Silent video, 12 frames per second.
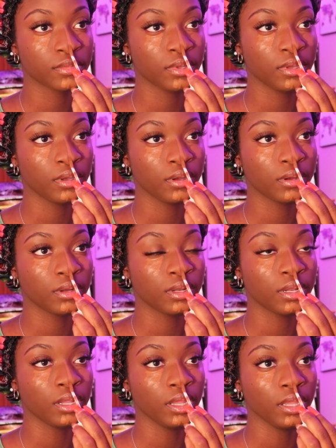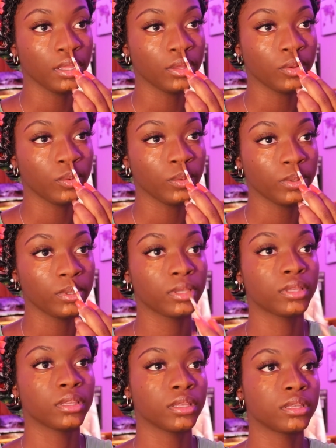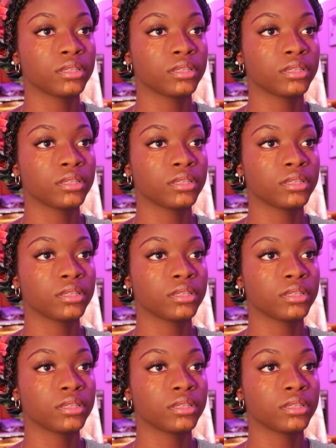your nose,